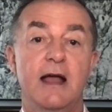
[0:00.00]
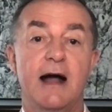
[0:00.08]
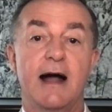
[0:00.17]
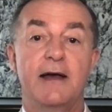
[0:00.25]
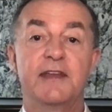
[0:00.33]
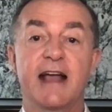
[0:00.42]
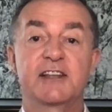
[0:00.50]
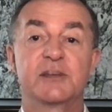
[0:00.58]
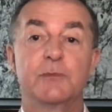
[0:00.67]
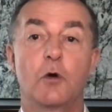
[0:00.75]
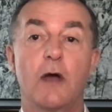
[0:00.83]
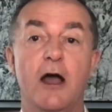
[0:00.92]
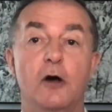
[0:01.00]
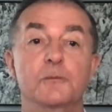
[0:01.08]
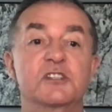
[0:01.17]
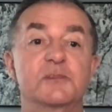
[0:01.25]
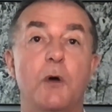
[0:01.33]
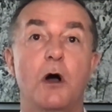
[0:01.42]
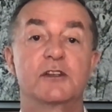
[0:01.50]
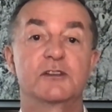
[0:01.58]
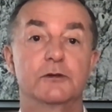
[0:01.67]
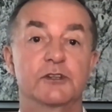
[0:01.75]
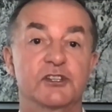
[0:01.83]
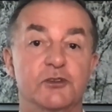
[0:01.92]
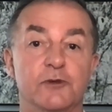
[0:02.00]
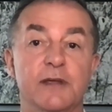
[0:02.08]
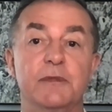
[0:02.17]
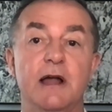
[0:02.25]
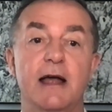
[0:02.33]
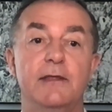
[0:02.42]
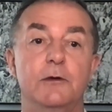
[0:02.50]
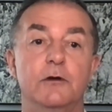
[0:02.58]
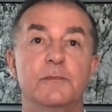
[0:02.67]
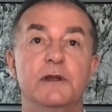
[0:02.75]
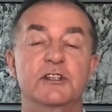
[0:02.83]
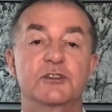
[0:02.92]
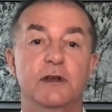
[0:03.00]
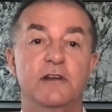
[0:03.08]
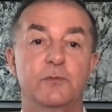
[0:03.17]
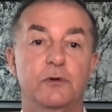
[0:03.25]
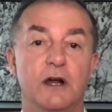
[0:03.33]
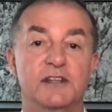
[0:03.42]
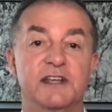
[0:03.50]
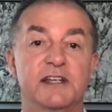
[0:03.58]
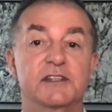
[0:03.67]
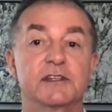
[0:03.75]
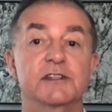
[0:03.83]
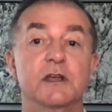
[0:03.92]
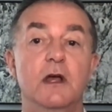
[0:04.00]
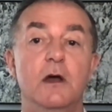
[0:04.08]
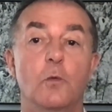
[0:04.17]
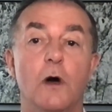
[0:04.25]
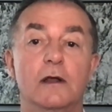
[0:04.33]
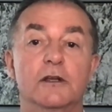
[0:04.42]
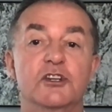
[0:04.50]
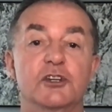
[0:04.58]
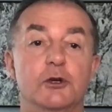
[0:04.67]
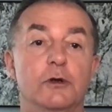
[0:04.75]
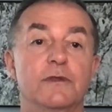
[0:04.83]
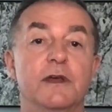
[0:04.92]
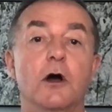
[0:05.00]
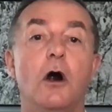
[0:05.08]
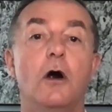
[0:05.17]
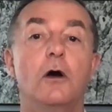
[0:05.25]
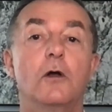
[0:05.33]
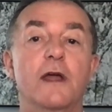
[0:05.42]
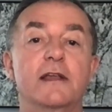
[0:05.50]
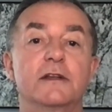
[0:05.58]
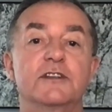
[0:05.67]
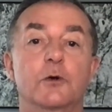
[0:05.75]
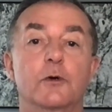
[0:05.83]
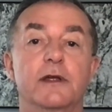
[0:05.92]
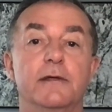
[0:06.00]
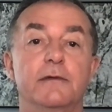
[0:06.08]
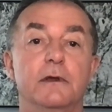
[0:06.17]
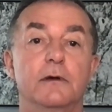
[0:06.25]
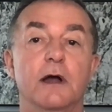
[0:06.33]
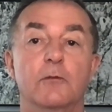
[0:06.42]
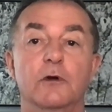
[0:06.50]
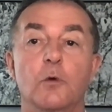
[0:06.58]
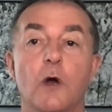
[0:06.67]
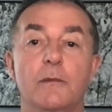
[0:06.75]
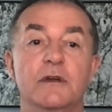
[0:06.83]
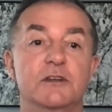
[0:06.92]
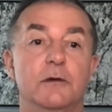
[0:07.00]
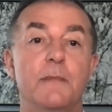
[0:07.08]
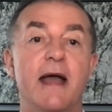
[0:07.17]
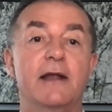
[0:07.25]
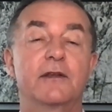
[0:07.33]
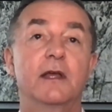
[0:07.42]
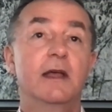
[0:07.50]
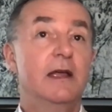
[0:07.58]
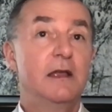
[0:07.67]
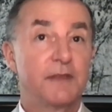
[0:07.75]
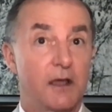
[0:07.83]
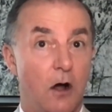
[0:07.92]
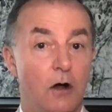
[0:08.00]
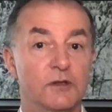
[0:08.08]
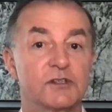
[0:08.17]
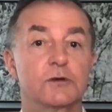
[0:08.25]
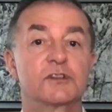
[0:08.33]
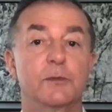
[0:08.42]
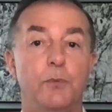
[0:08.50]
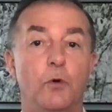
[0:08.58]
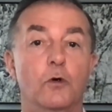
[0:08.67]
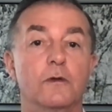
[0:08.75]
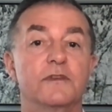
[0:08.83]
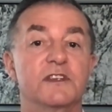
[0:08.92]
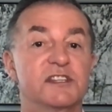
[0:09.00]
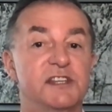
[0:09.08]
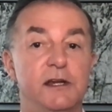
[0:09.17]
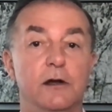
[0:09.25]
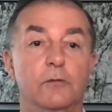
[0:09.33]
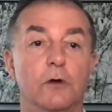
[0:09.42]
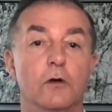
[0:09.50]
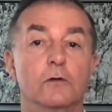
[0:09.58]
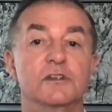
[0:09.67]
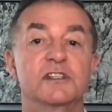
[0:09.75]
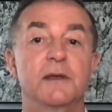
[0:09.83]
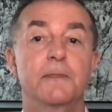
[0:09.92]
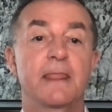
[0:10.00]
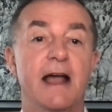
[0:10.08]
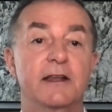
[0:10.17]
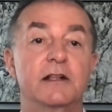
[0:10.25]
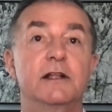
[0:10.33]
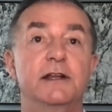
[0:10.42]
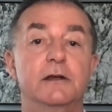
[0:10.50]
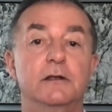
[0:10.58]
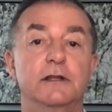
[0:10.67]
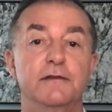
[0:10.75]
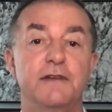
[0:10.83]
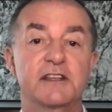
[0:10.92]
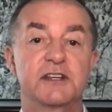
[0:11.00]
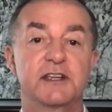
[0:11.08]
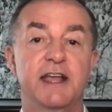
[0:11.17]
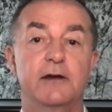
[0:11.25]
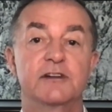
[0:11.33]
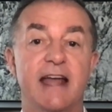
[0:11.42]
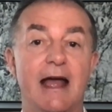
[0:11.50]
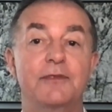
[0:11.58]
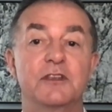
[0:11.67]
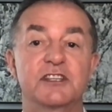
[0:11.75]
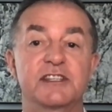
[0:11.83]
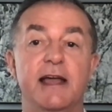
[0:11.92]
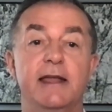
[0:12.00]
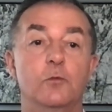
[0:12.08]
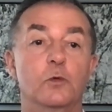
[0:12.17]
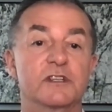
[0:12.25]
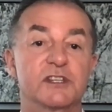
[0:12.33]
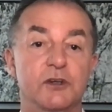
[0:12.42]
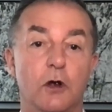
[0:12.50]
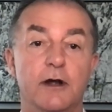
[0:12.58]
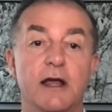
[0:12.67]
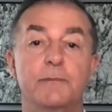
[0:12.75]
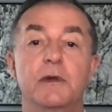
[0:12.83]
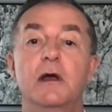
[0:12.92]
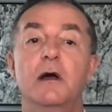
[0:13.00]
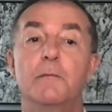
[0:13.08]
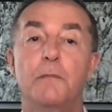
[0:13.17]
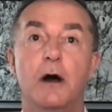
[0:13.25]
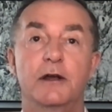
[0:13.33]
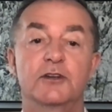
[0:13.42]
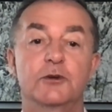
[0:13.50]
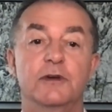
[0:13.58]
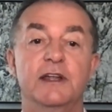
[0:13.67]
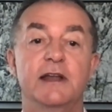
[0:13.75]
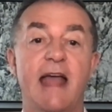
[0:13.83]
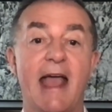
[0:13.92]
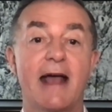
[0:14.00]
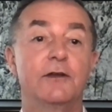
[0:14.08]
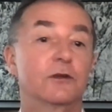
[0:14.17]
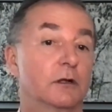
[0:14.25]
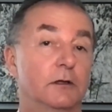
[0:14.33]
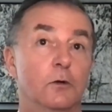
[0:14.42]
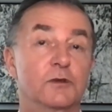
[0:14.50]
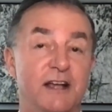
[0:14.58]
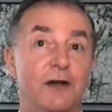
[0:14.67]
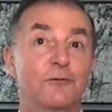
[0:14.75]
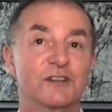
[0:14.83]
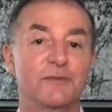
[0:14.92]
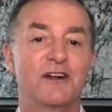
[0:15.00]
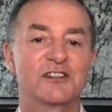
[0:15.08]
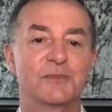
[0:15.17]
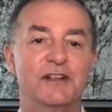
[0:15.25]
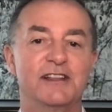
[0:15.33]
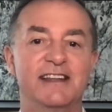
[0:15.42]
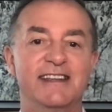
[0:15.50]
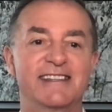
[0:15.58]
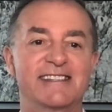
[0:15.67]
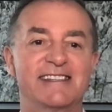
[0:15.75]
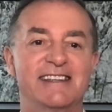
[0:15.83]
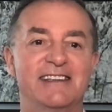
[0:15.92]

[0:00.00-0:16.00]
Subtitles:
The SMO helps sponsors streamline their administrative processes while ensuring that all regulatory requirements are met. They also support the CROs and clinical investigators at the site with startup, monitoring, and closeout responsibilities.